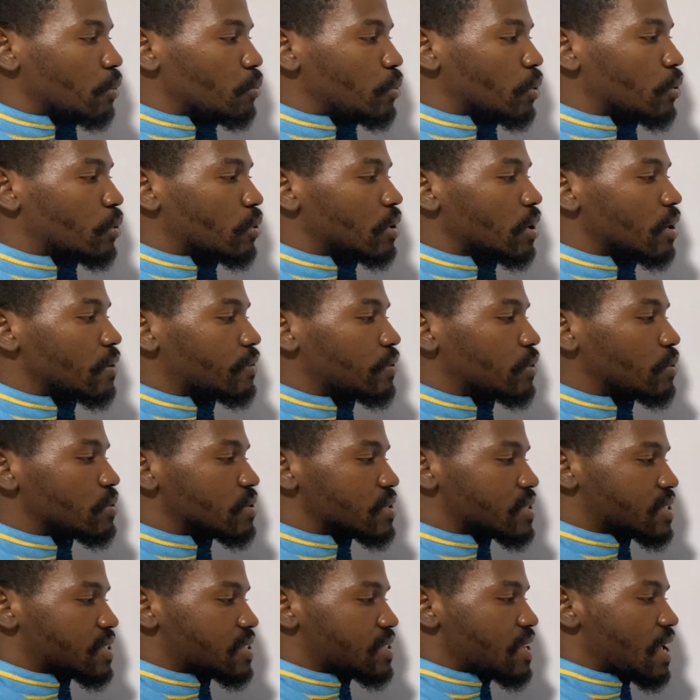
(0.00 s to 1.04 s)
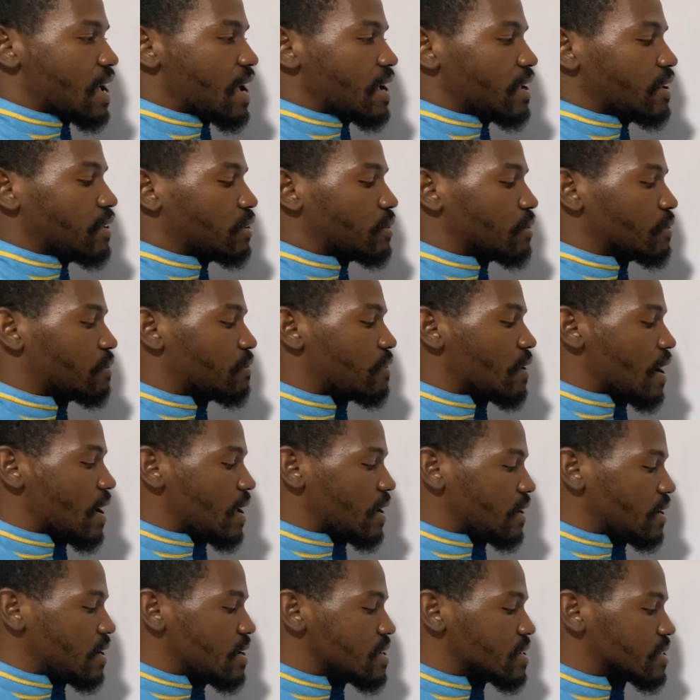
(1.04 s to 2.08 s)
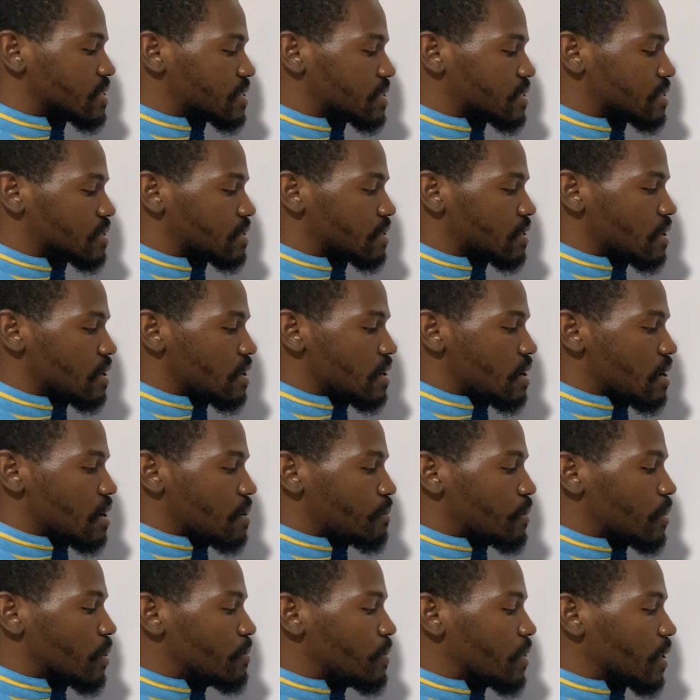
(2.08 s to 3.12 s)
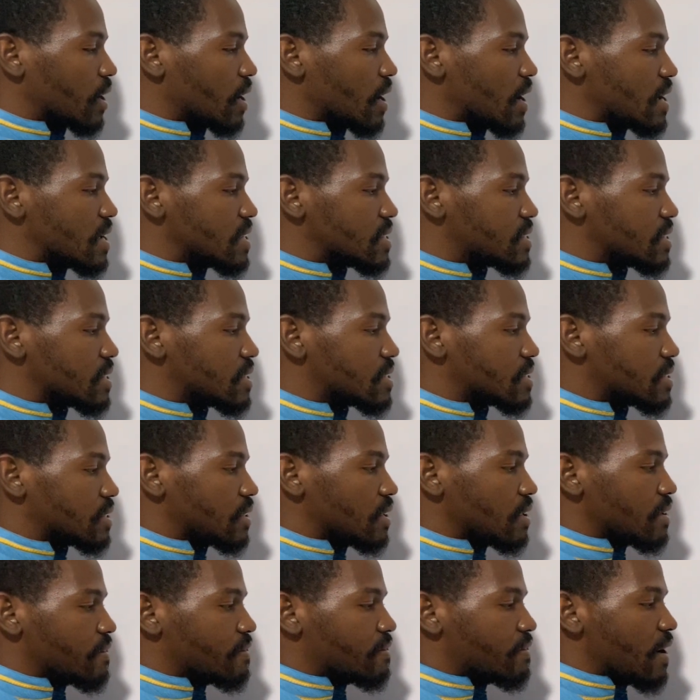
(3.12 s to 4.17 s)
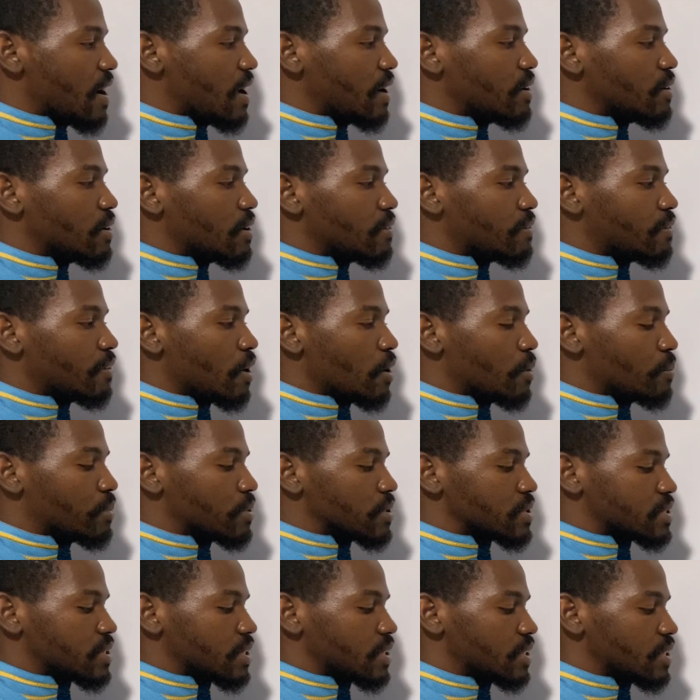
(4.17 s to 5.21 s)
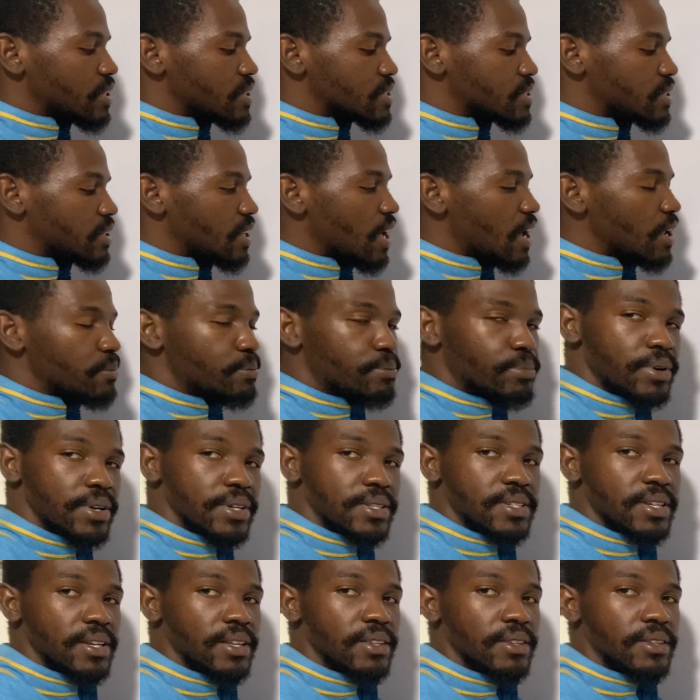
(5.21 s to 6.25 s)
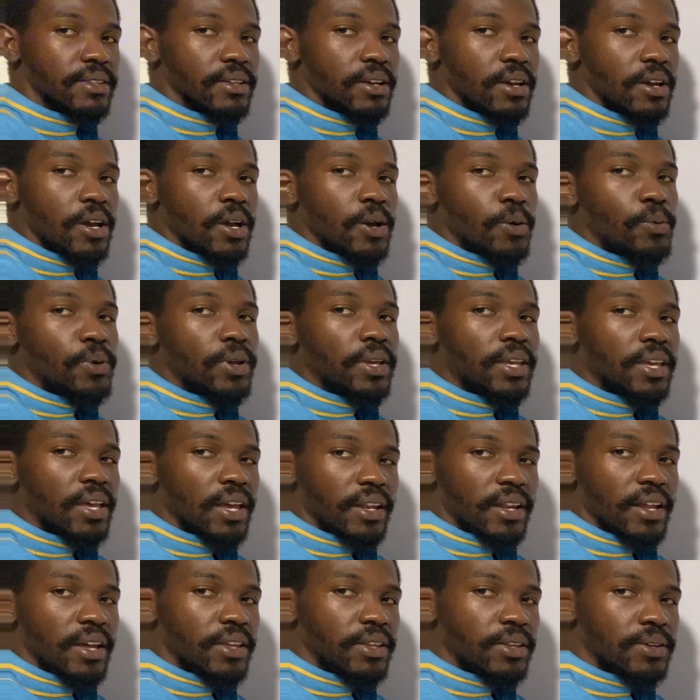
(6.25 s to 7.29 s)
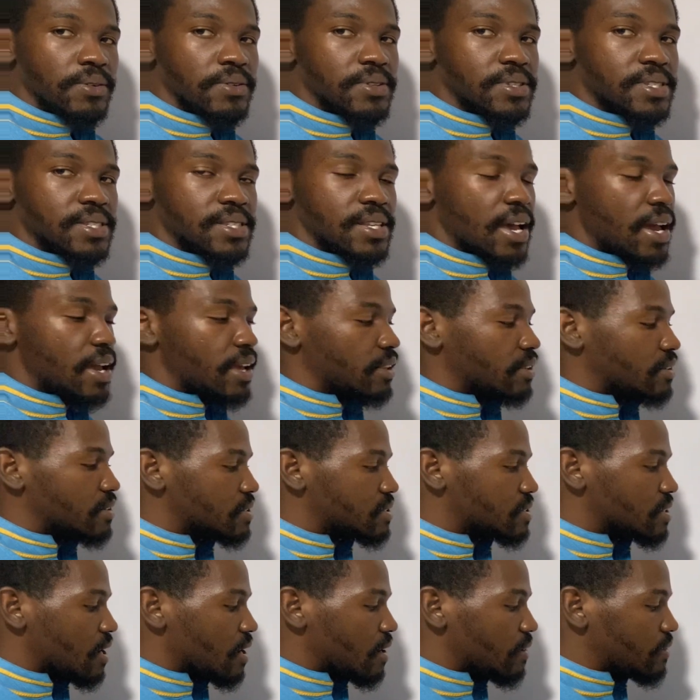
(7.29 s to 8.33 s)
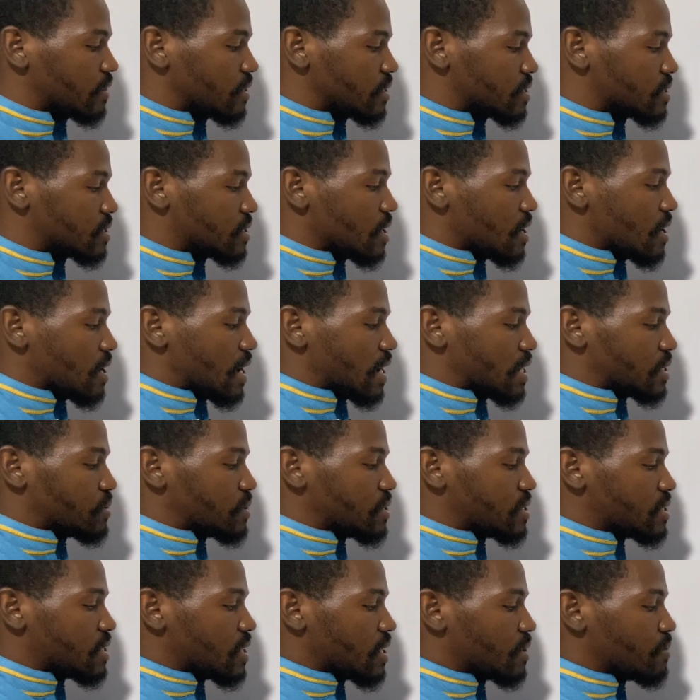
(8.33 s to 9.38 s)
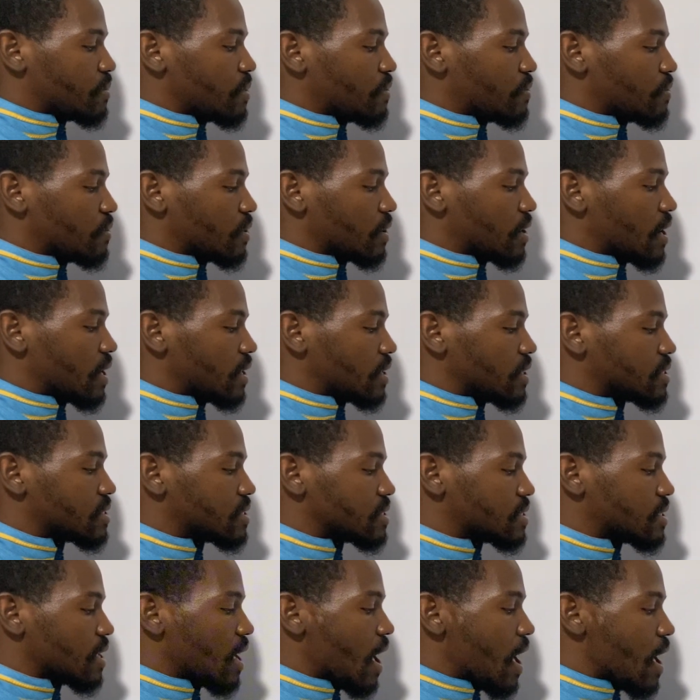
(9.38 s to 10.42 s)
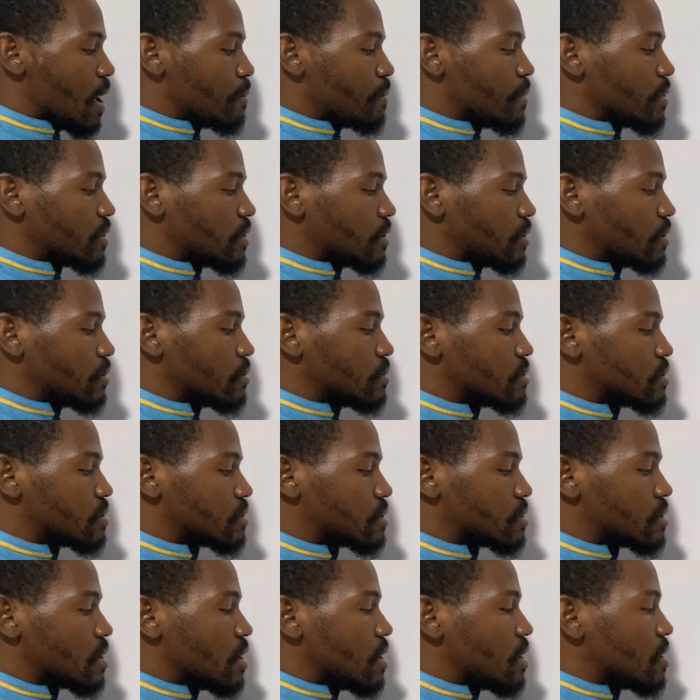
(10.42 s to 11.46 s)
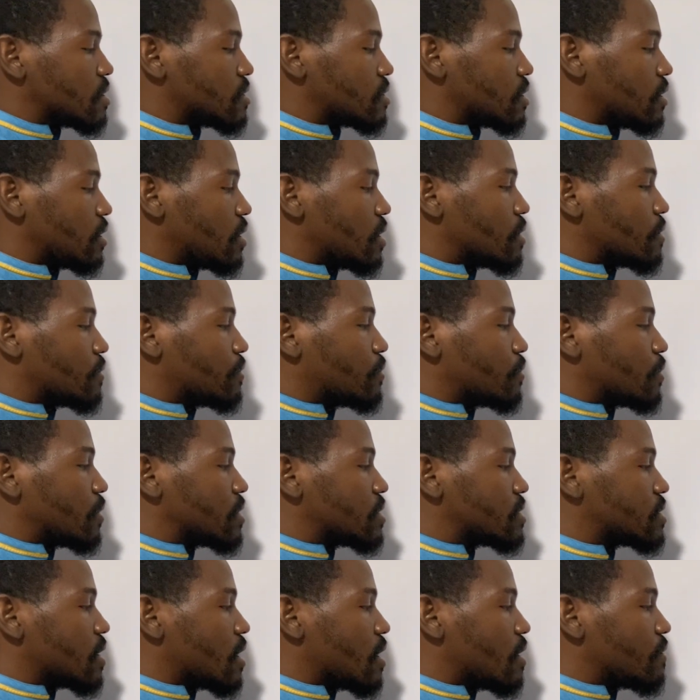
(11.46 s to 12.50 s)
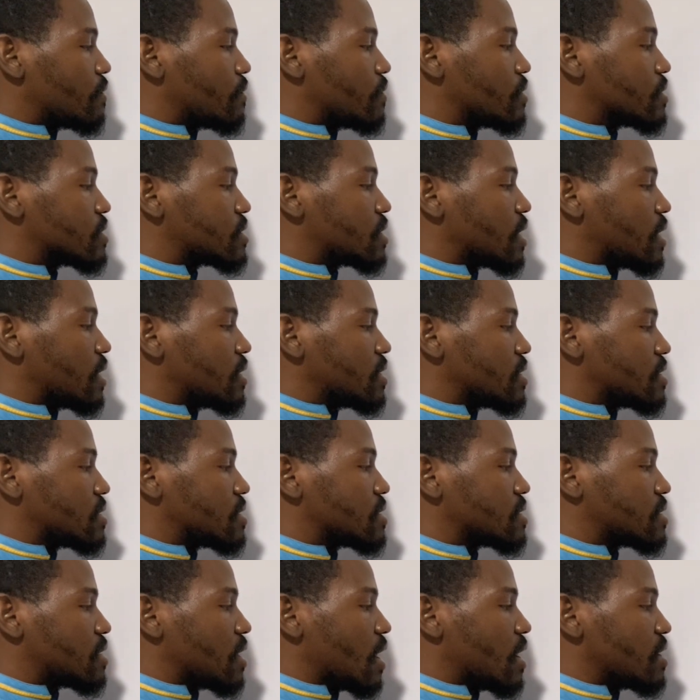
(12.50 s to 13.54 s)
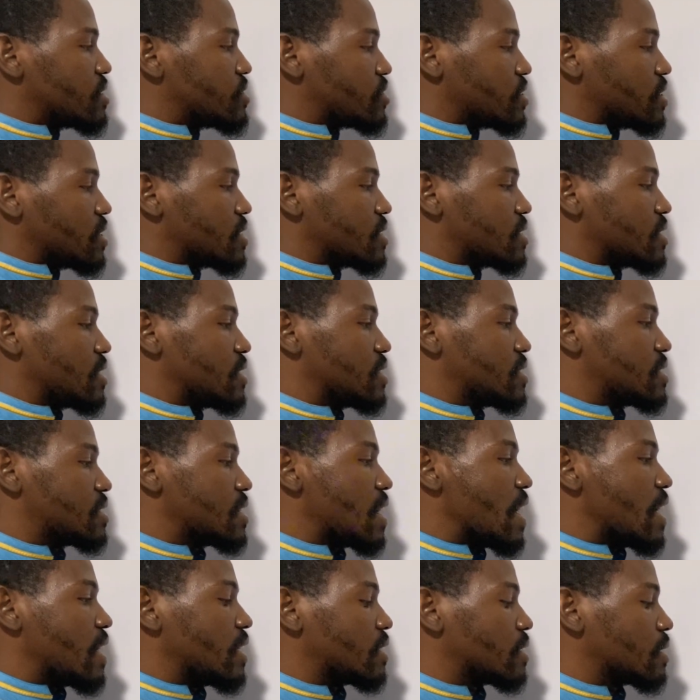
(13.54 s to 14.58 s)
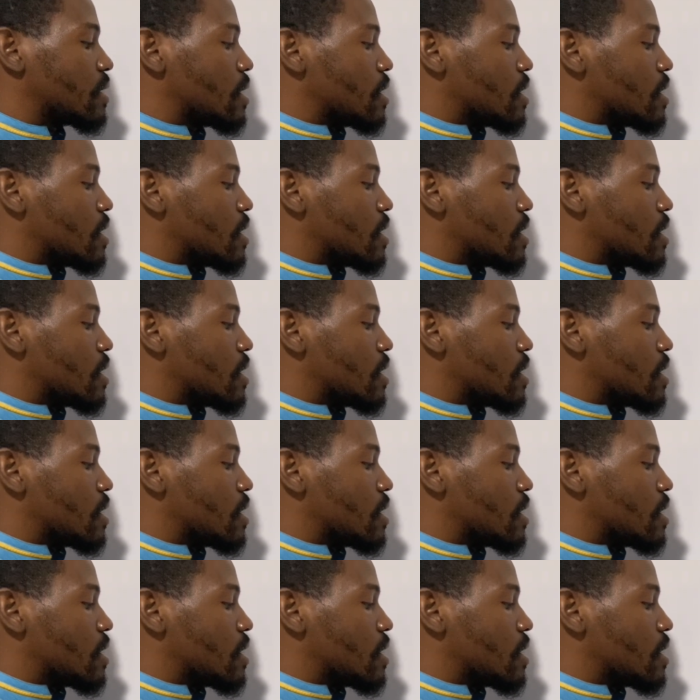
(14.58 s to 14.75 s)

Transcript: we could have used sine to find this, but because it's the value of opposite is not present, we cannot use sine to solve this. As we said before, that this is the hypotenuse, so therefore it's obvious that this is the adjacent side.